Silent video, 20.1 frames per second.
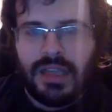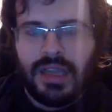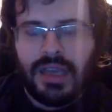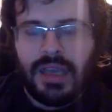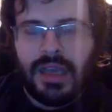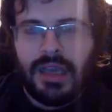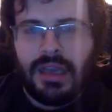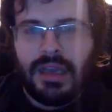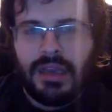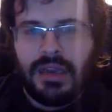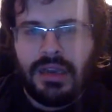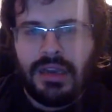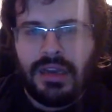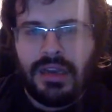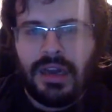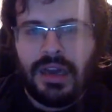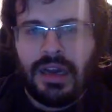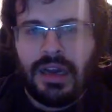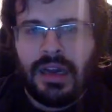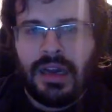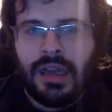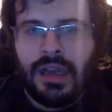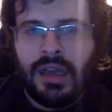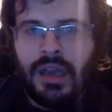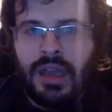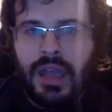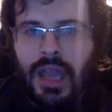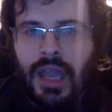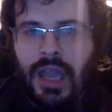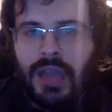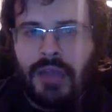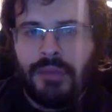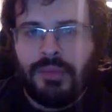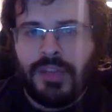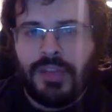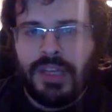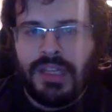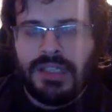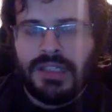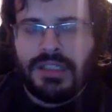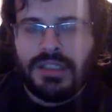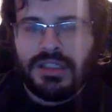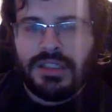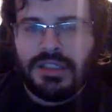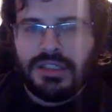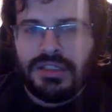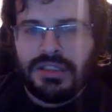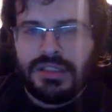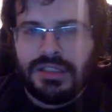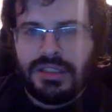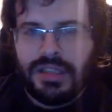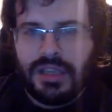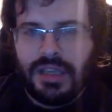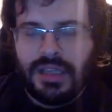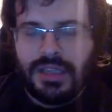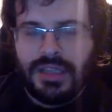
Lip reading: and Blaydes could just